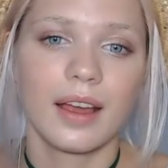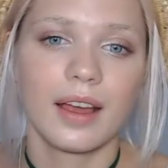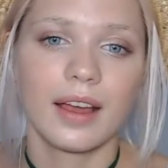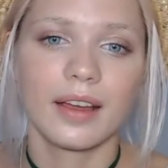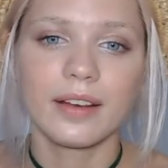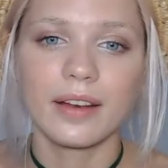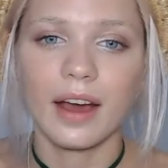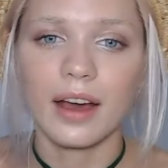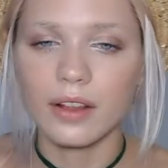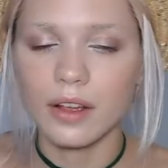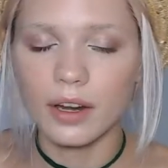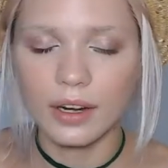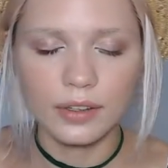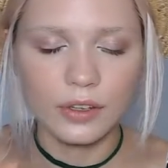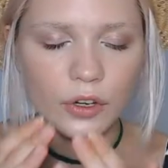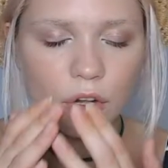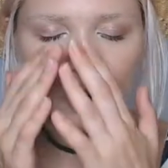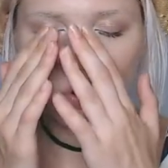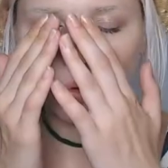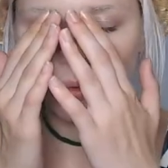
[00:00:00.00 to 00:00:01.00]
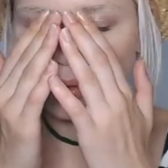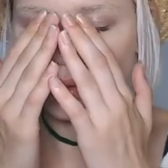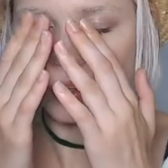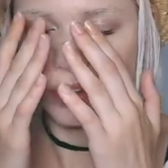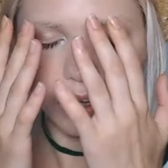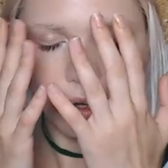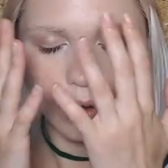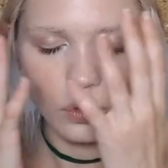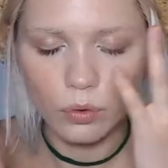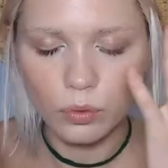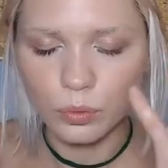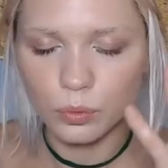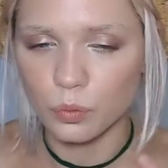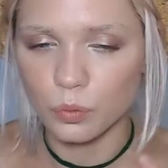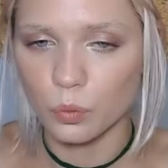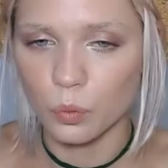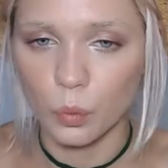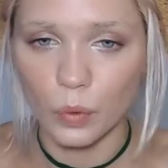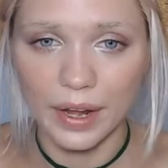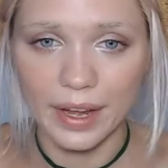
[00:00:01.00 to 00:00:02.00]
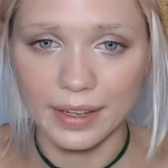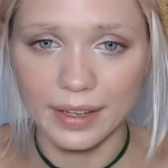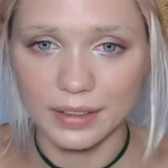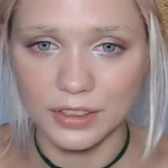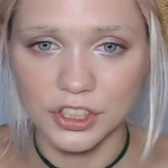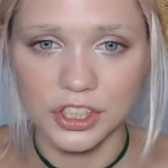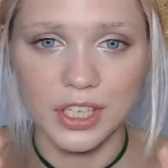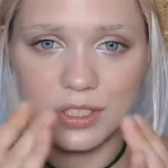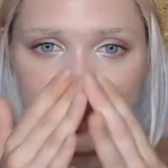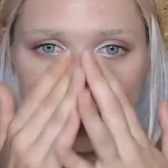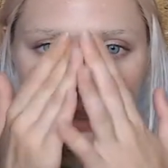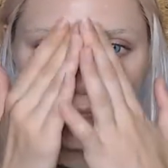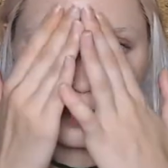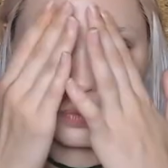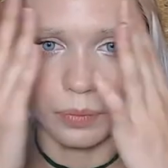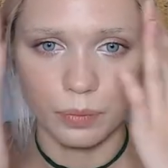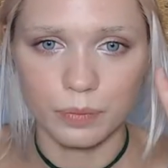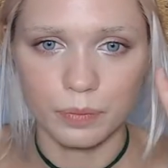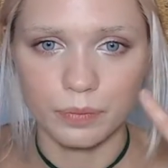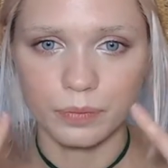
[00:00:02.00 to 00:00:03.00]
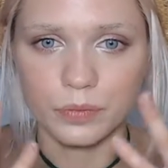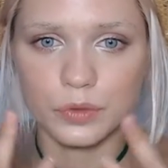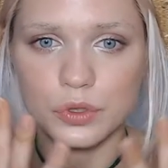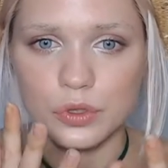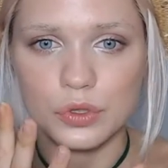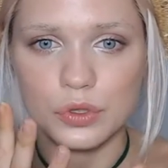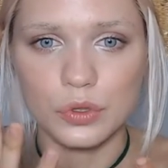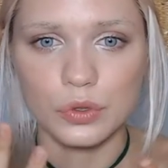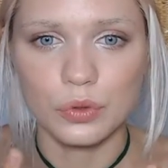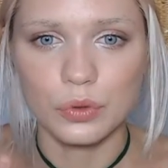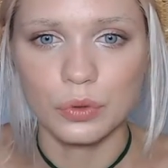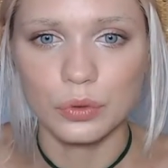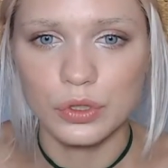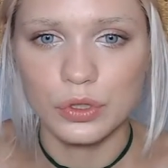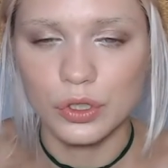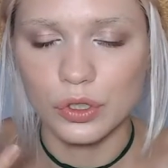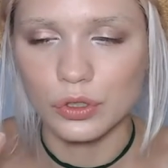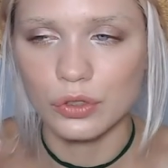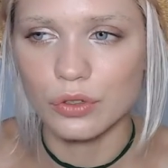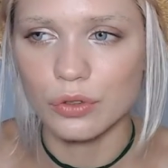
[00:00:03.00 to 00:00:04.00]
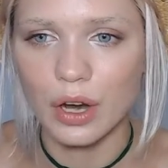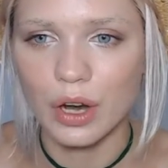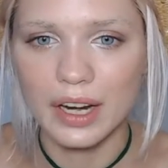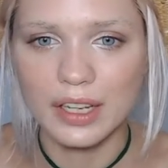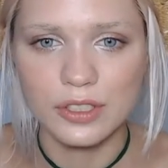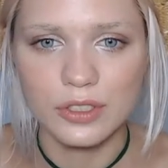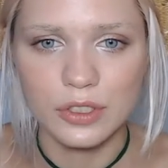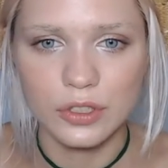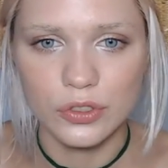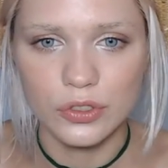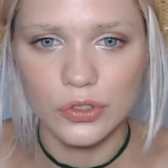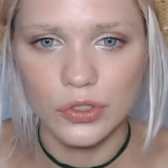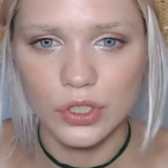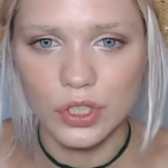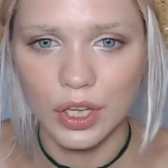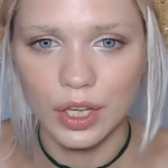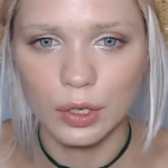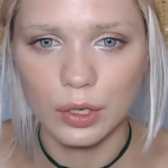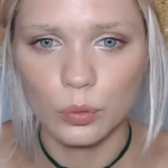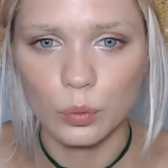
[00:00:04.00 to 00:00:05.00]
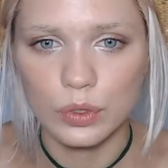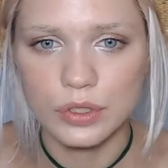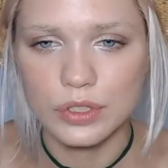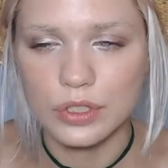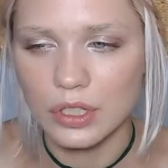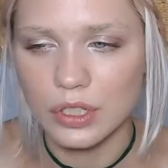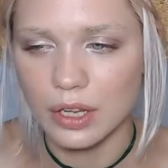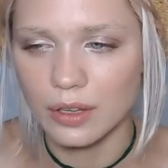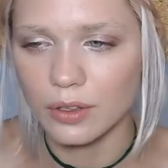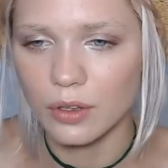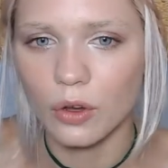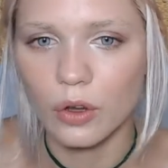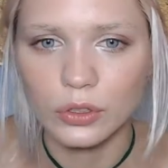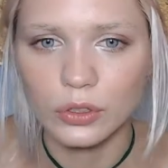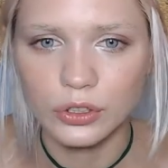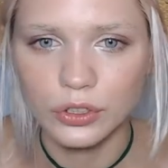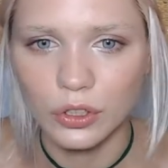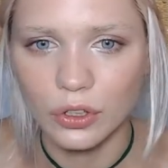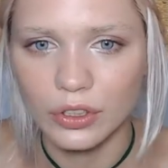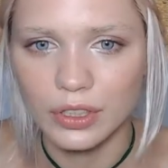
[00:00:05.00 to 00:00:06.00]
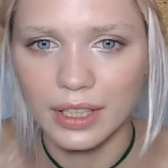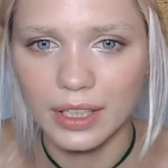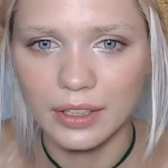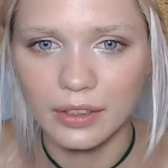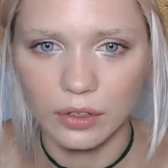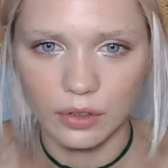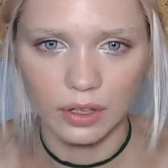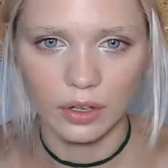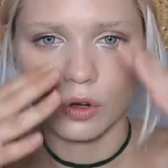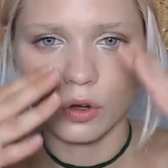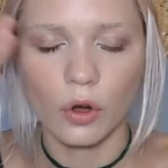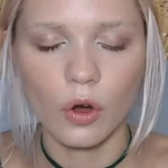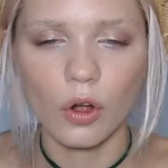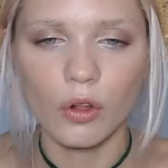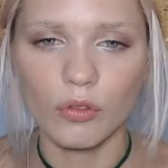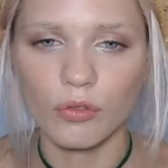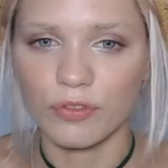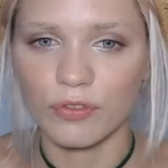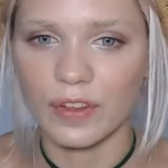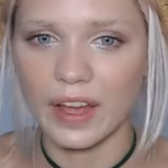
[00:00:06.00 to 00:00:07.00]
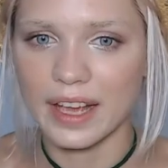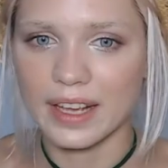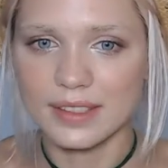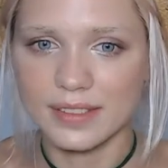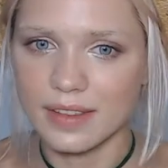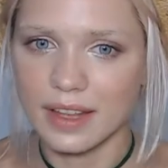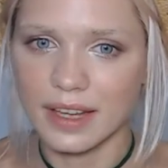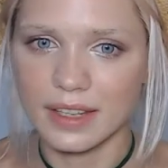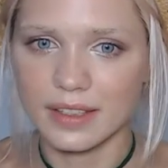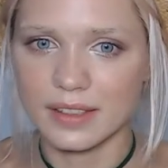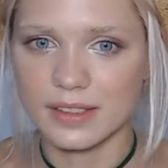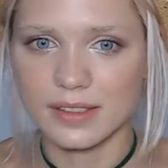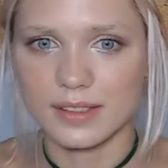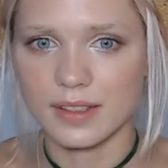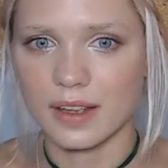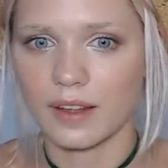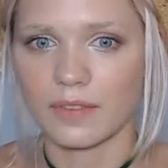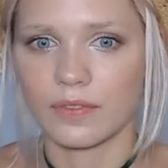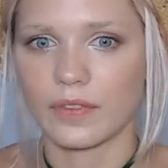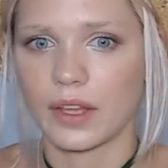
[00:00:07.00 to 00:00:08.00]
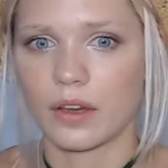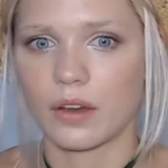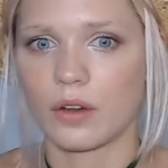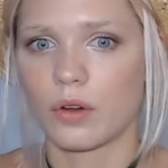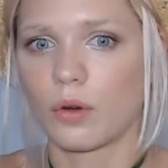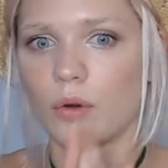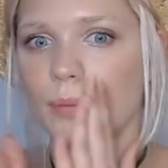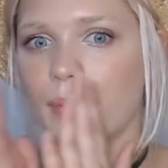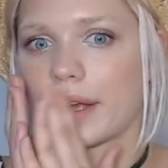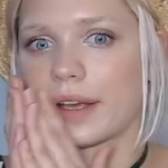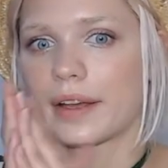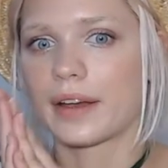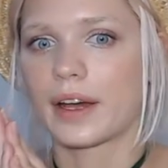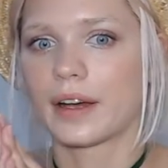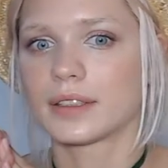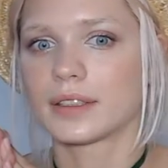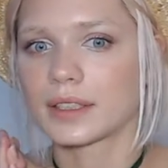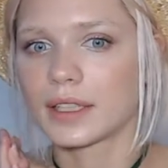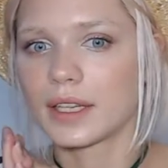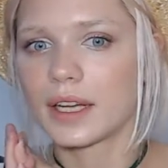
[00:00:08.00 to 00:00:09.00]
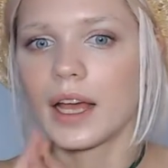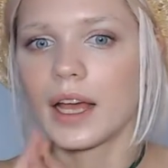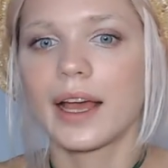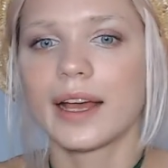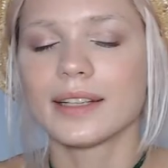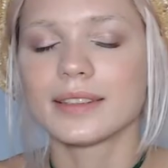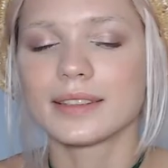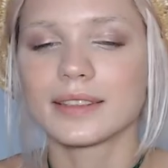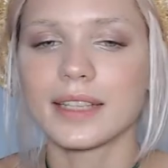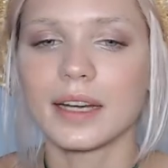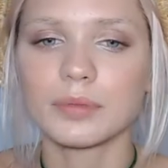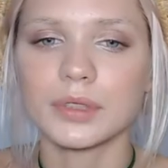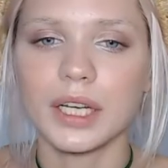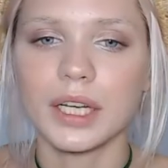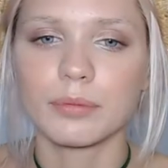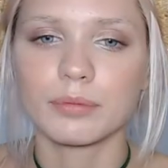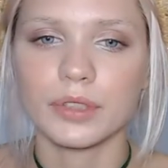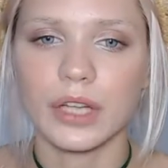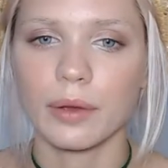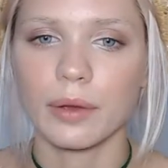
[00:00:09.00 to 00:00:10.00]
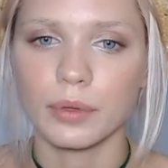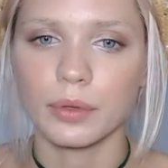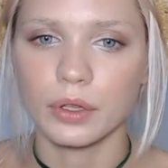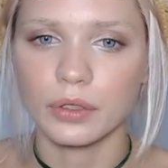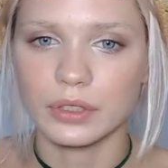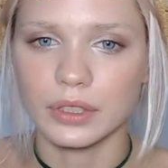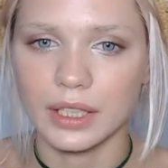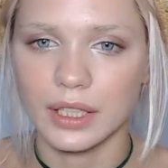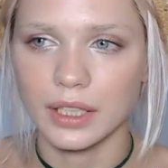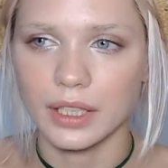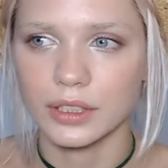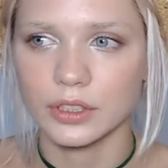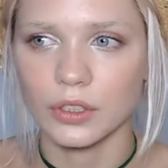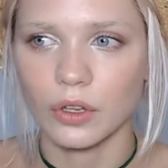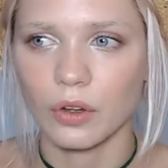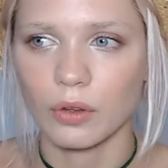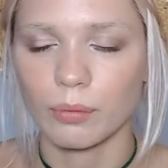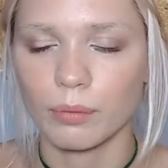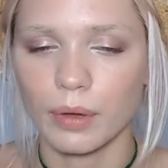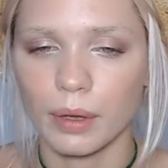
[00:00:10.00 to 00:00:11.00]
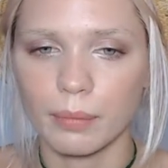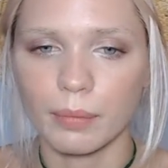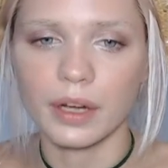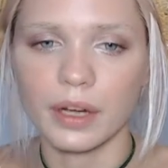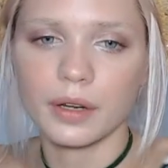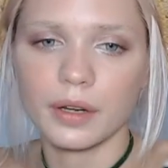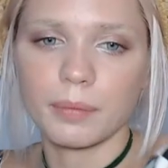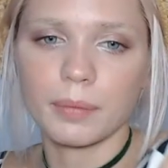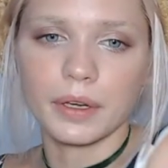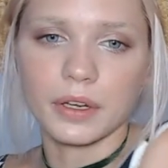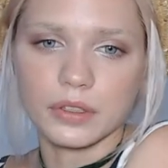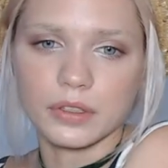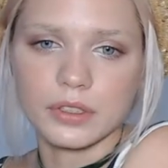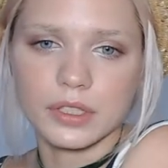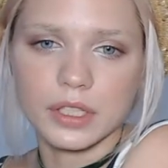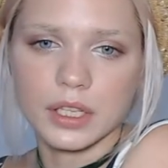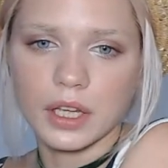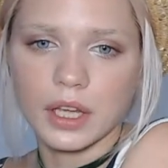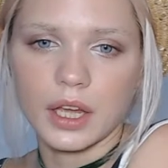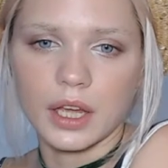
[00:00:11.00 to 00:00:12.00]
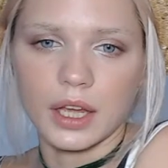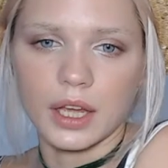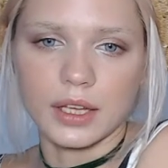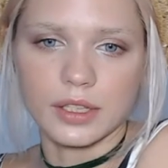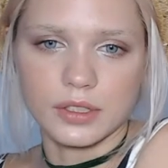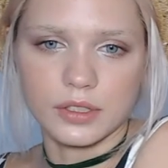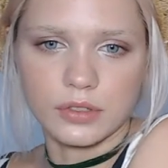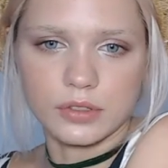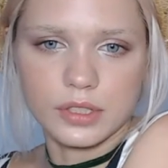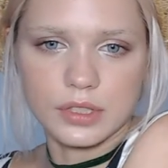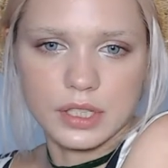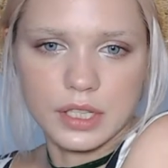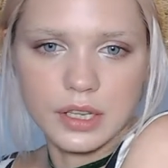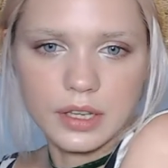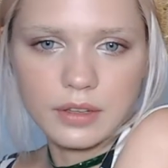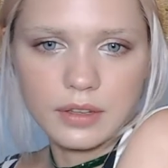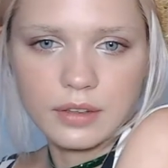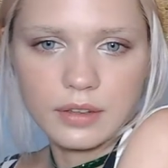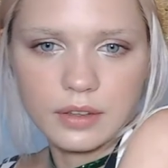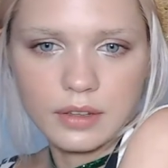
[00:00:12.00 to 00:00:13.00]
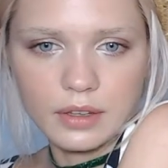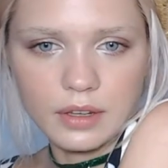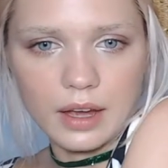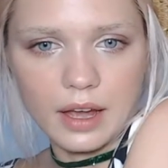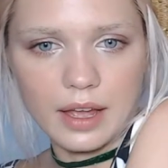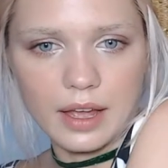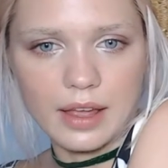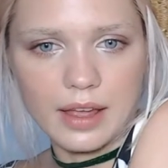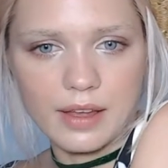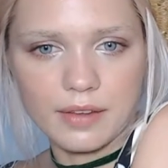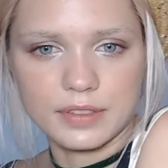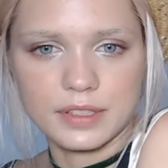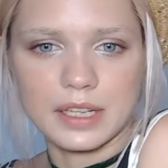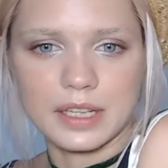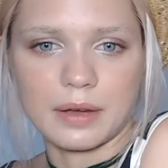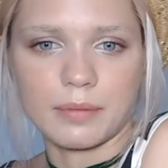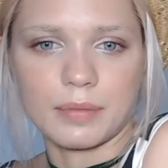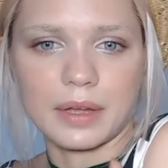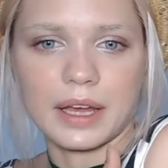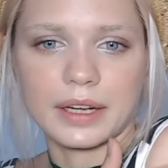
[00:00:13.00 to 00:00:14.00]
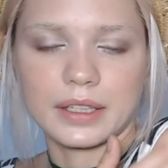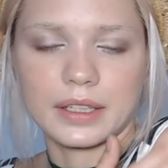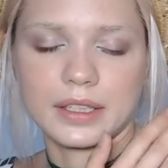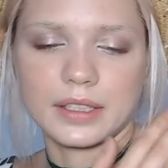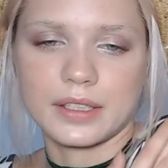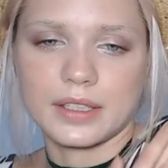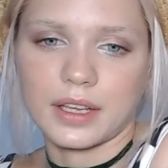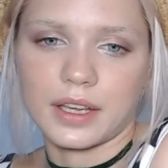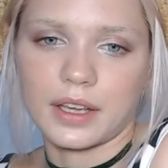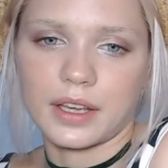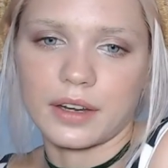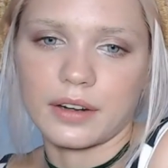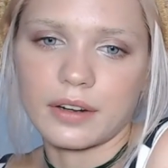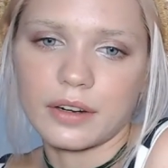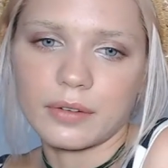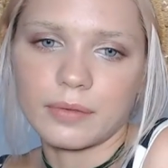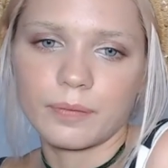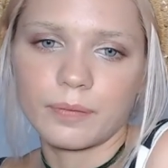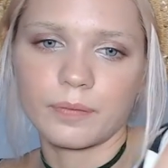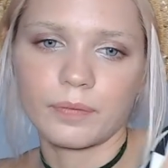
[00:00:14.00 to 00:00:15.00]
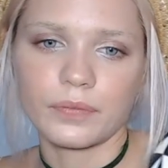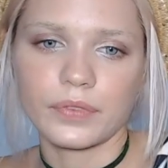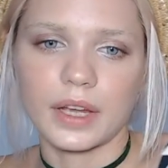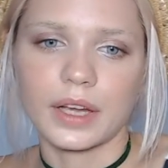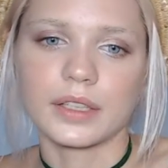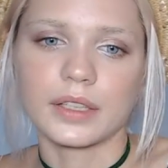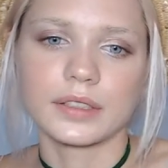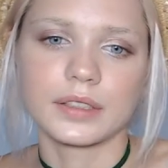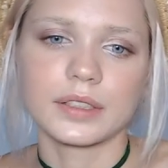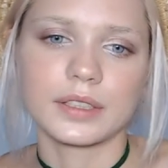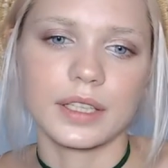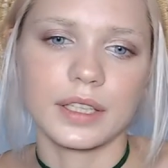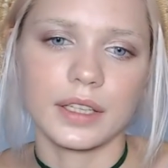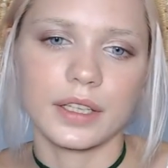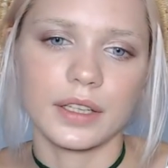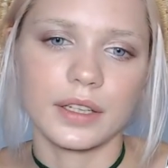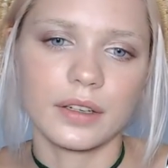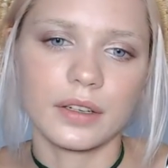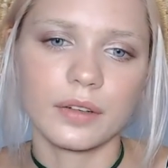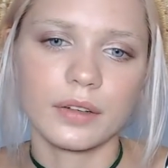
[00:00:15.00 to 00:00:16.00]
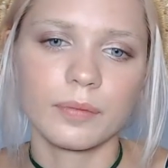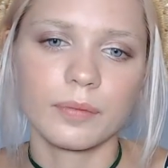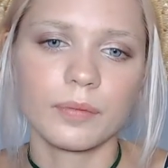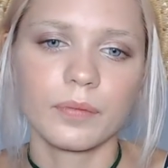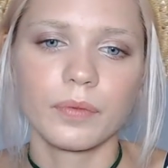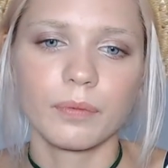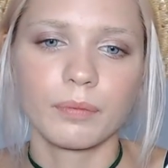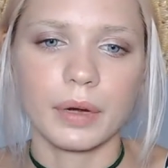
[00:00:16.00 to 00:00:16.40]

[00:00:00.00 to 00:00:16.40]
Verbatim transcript: another no no way just to to tonerize your skin with alcohol tonic the whole face that is something oh my god and sometimes i'm using it on my body because as you see i have some acne here and here,